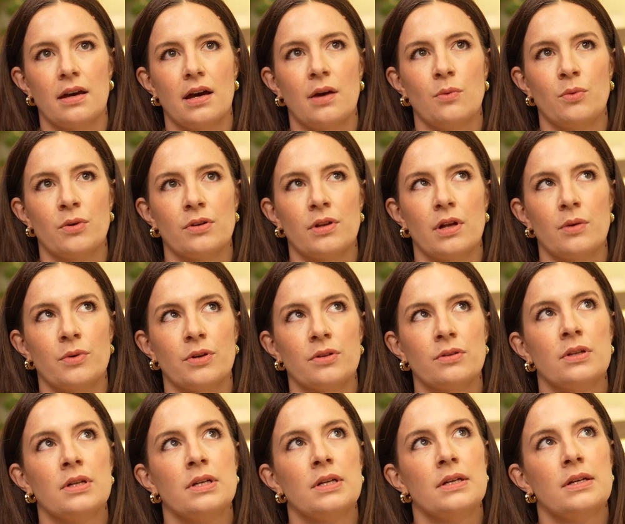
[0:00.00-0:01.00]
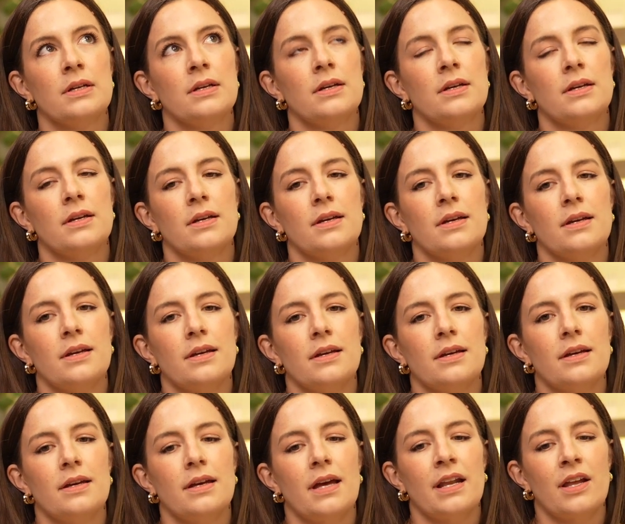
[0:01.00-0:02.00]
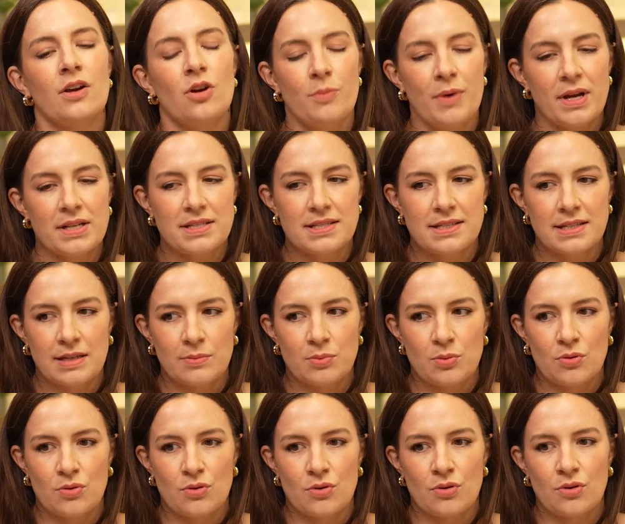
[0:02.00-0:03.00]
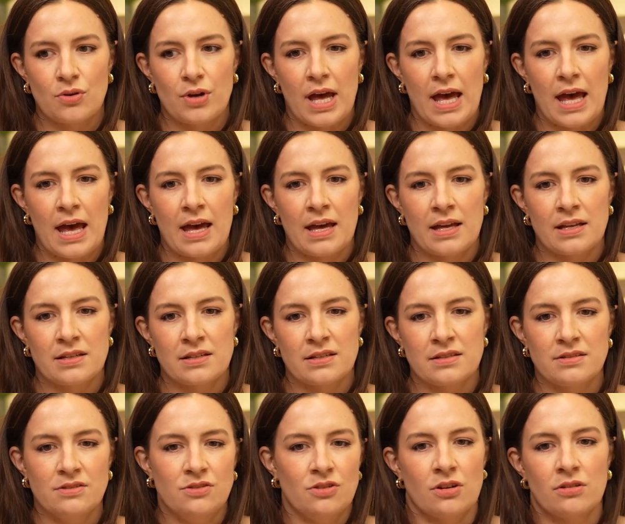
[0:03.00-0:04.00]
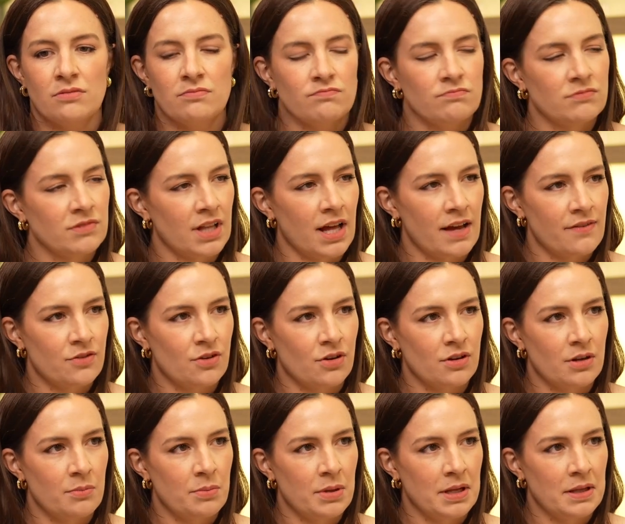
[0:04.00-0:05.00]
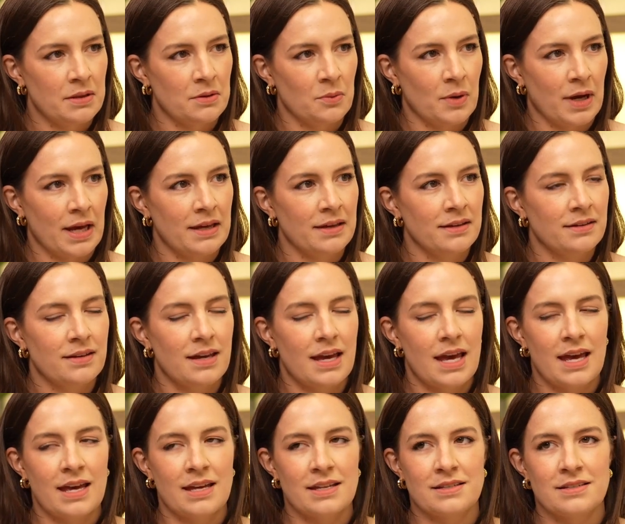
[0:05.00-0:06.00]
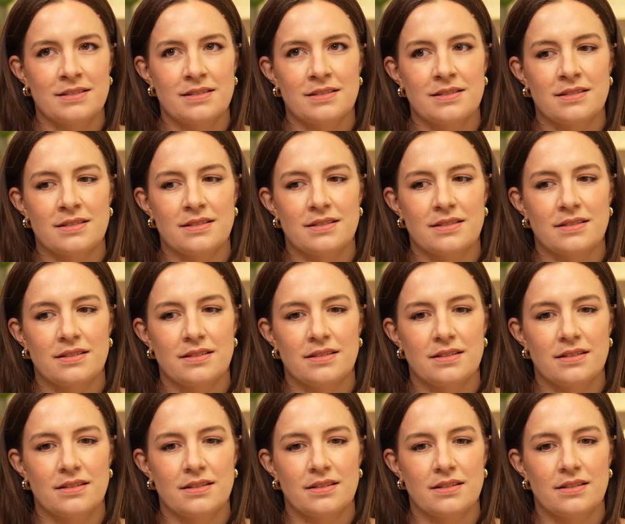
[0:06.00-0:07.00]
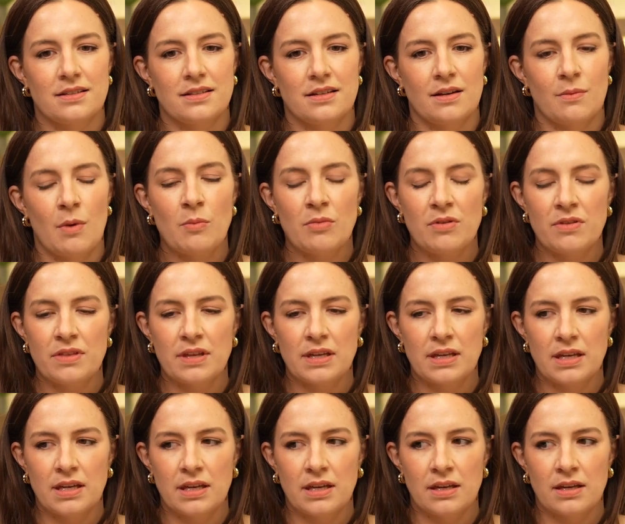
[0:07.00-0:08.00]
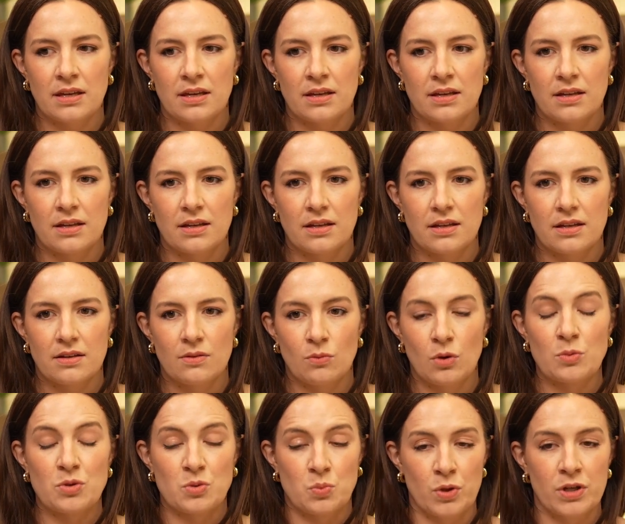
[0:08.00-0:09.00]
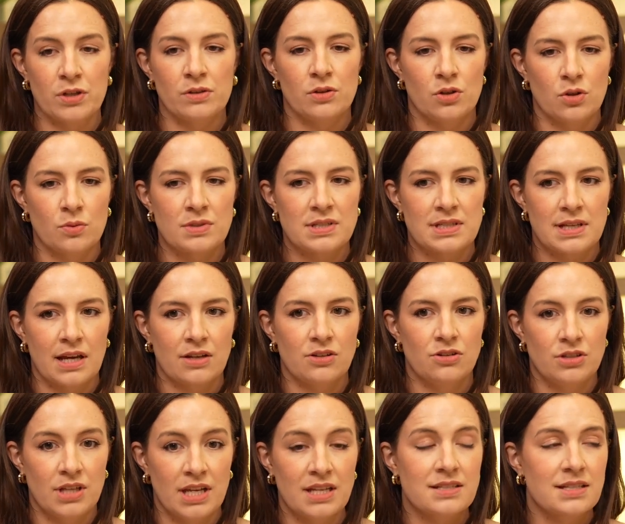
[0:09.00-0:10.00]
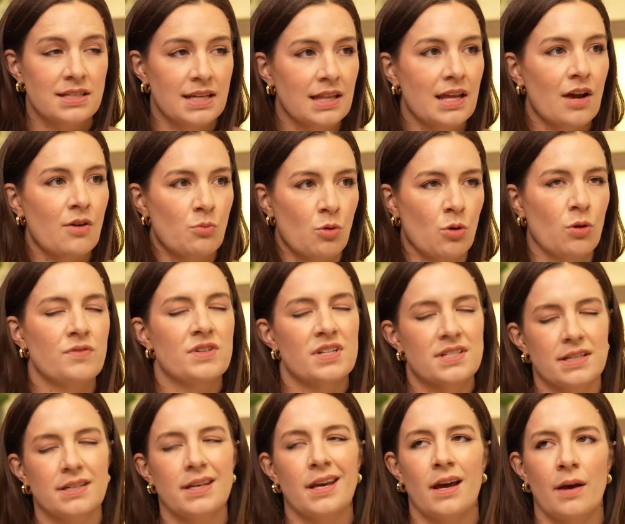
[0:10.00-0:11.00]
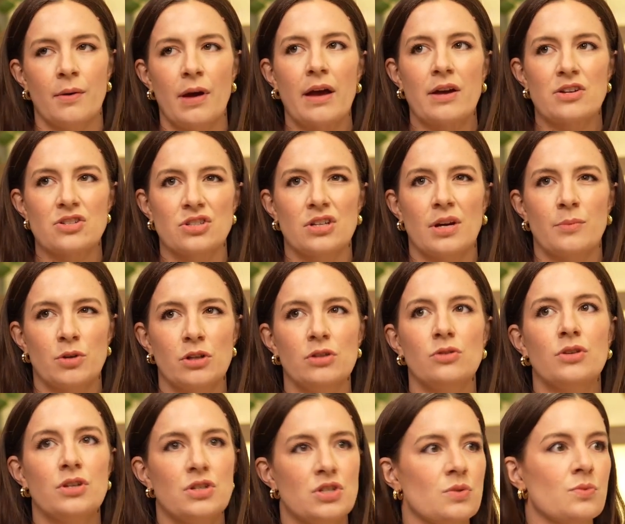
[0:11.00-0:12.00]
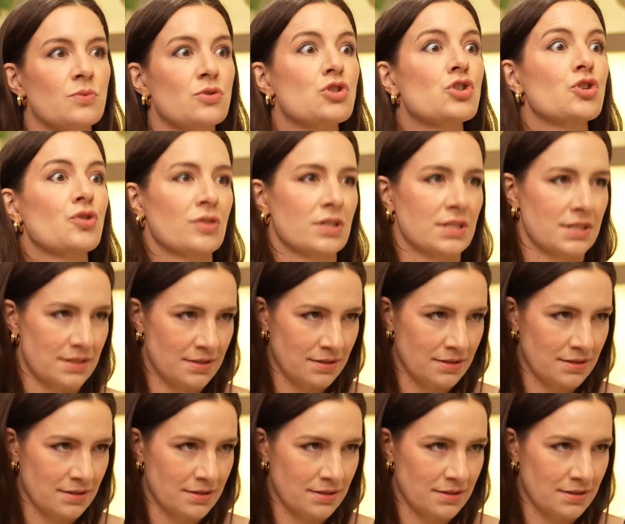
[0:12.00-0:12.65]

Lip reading: I will. And I got back to Singapore, and, you know, life got a bit in the way. And I remember thinking, it was Will who was like, you need to get that removed. And I was like, yeah, actually, I'm going to look into insurance.